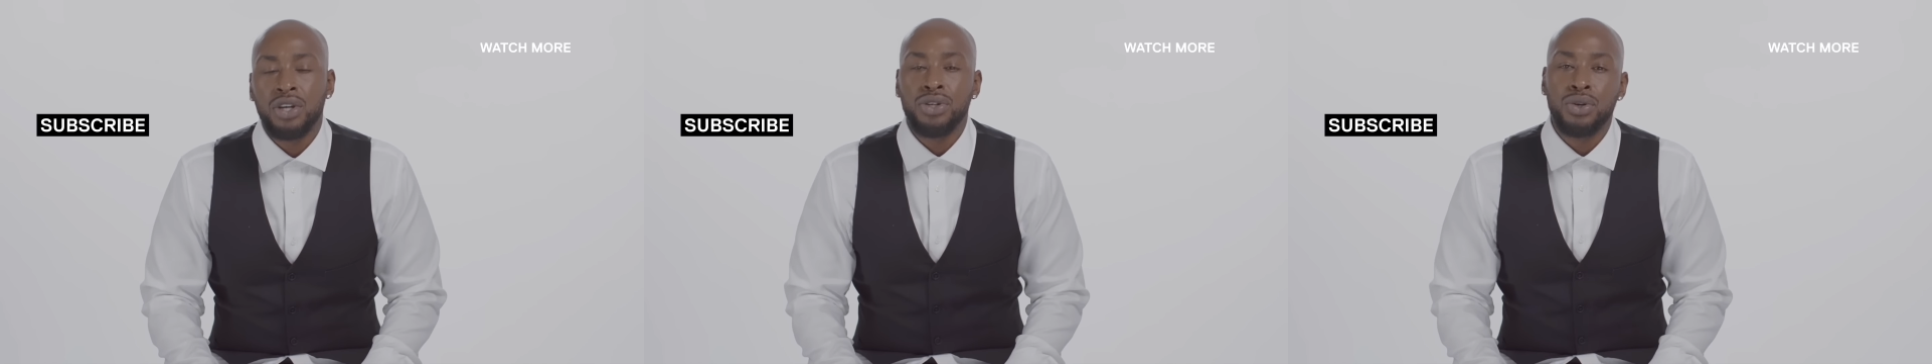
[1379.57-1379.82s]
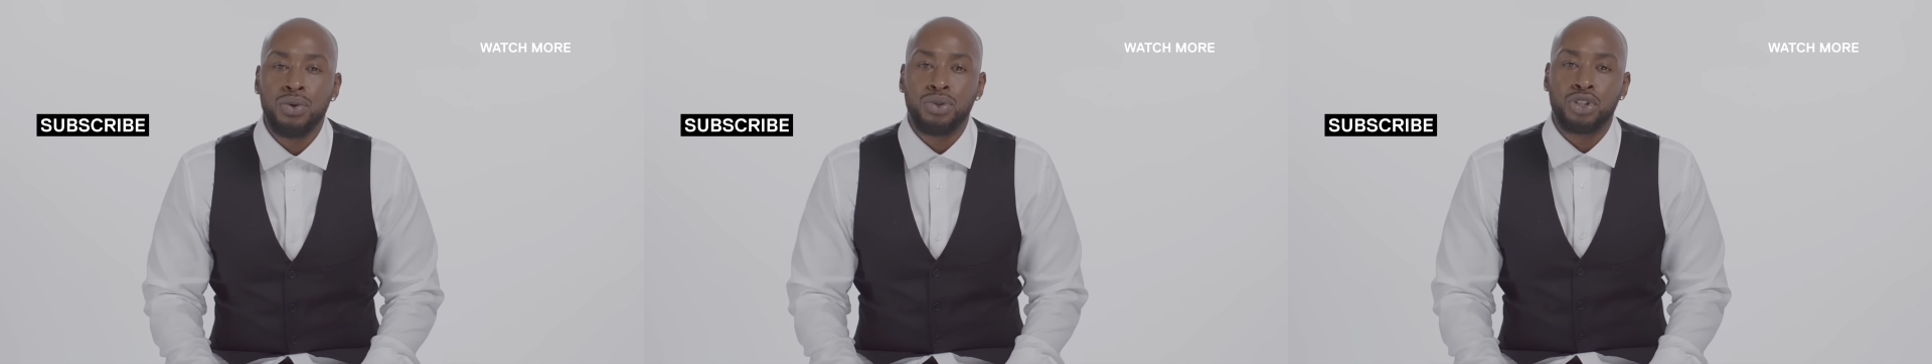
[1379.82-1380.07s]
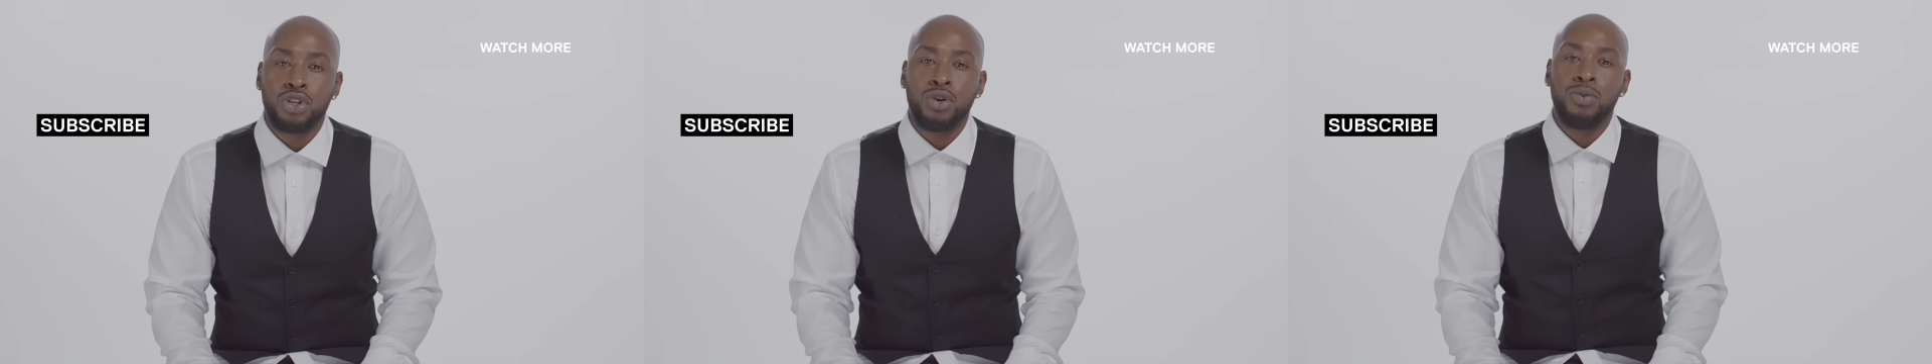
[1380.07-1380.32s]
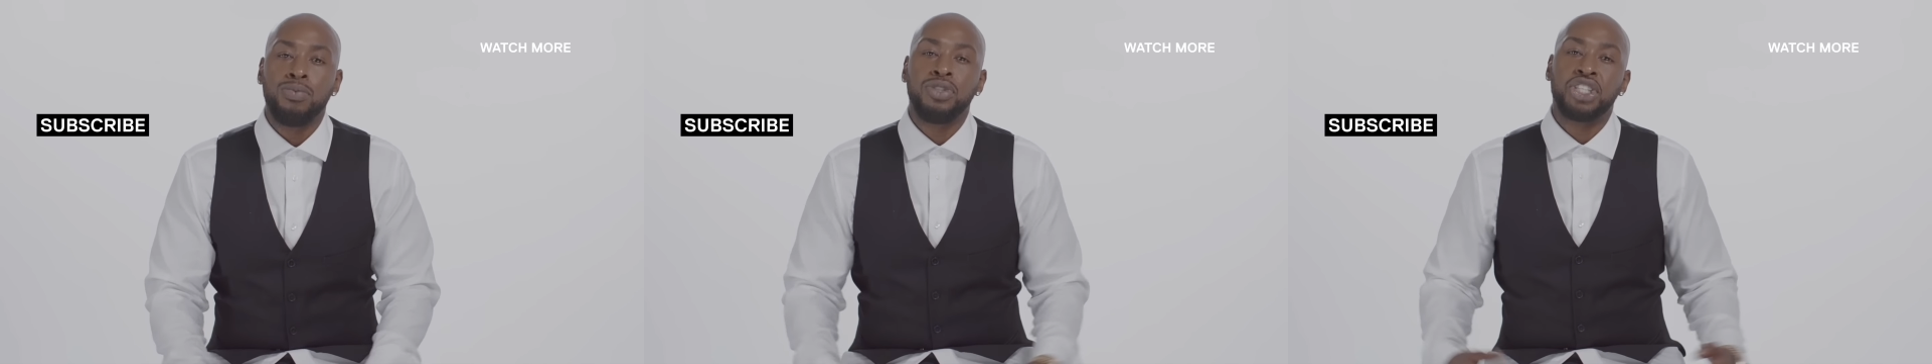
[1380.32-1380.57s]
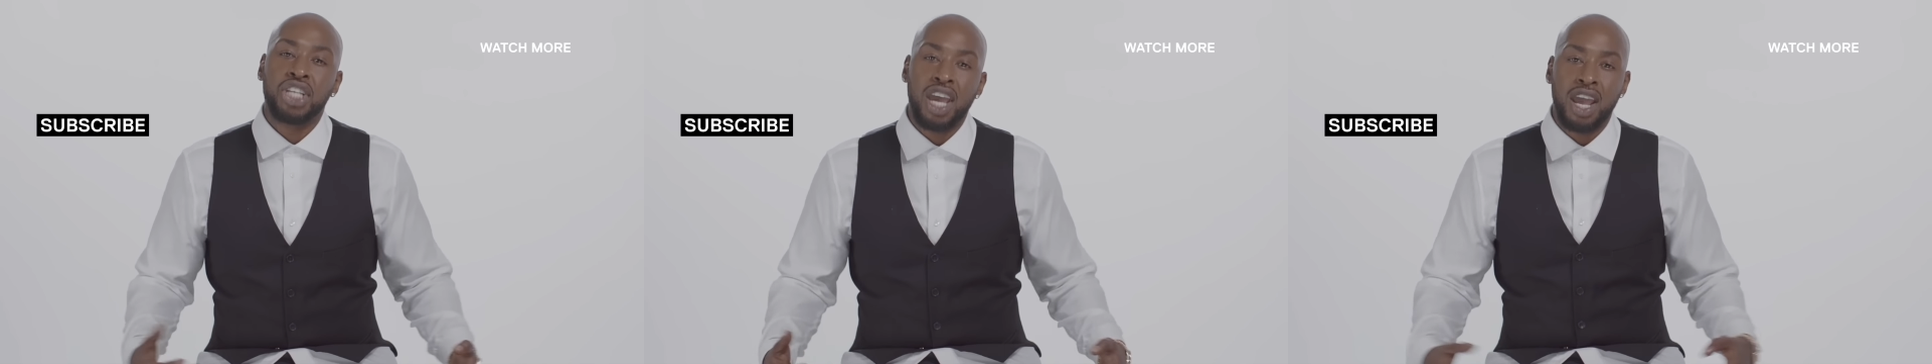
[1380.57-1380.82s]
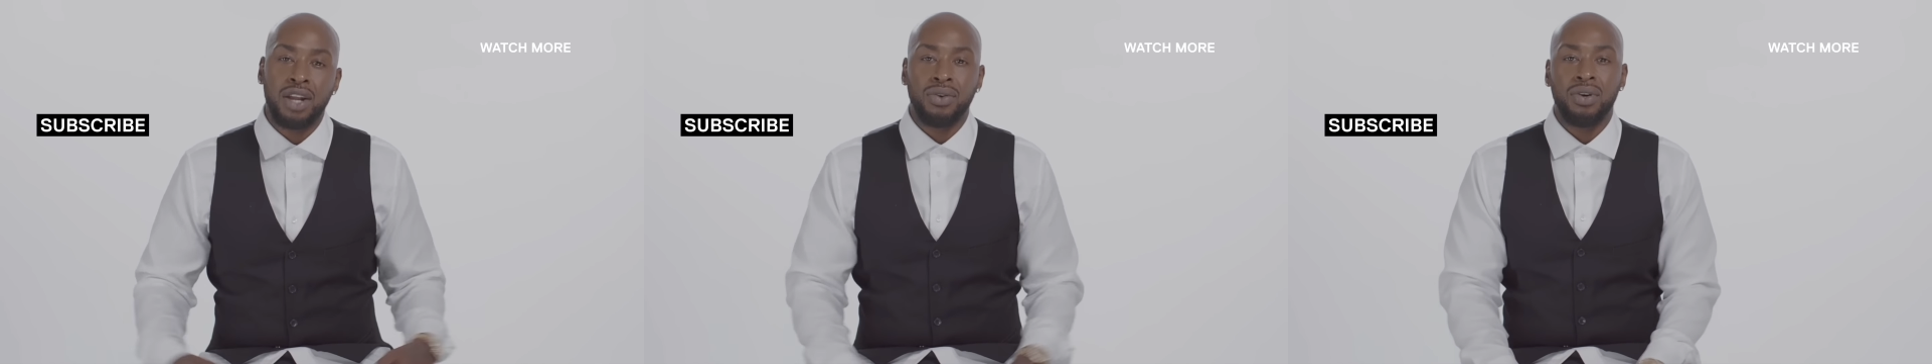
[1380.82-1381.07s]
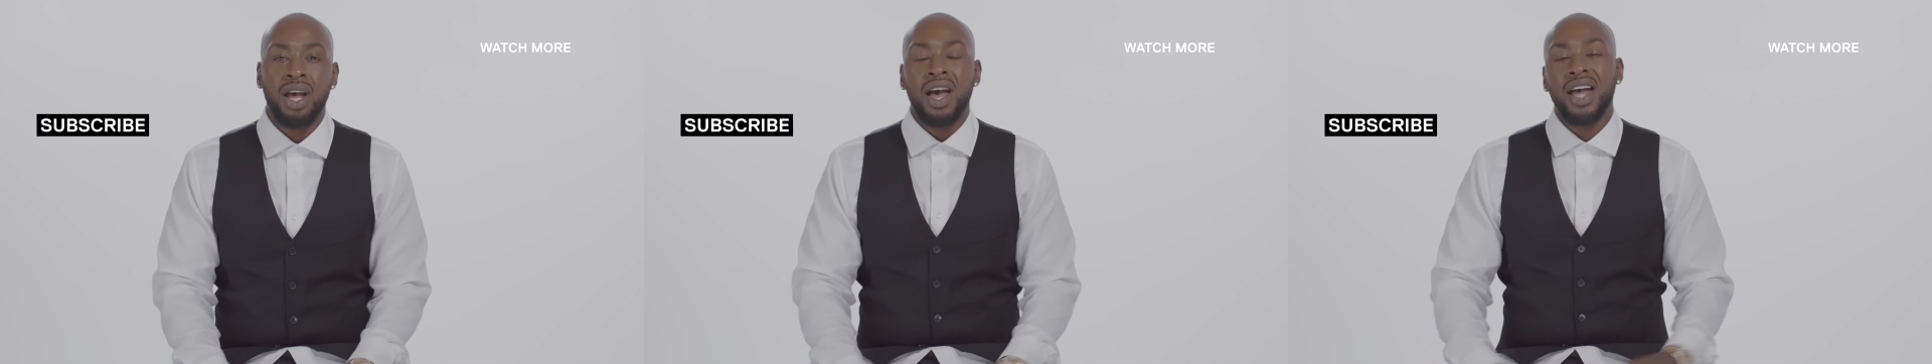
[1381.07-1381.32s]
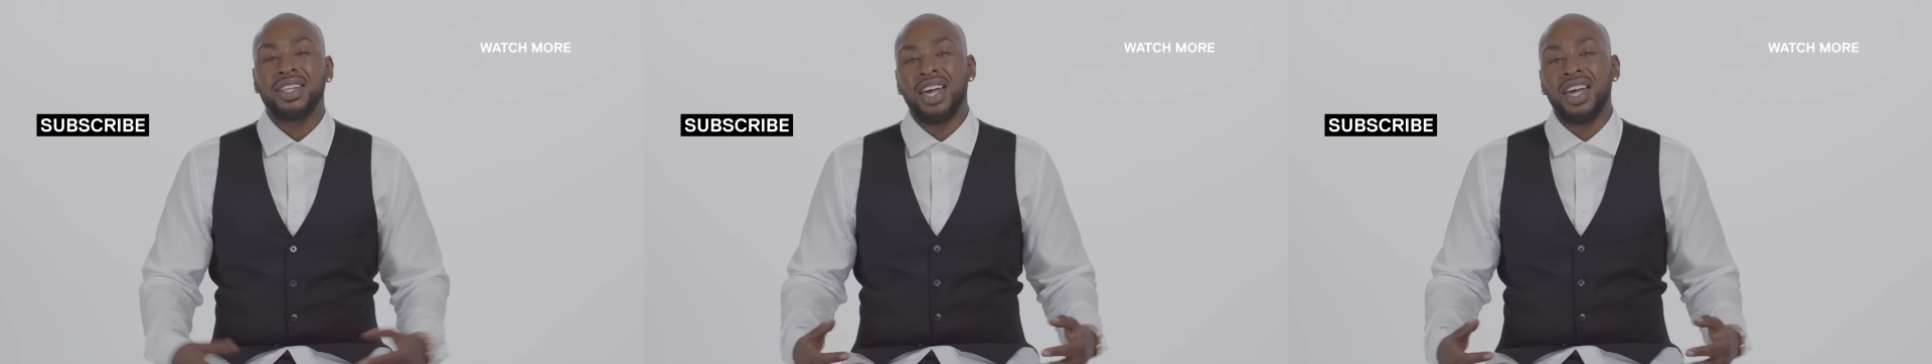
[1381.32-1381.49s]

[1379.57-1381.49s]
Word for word: YouTube channel. At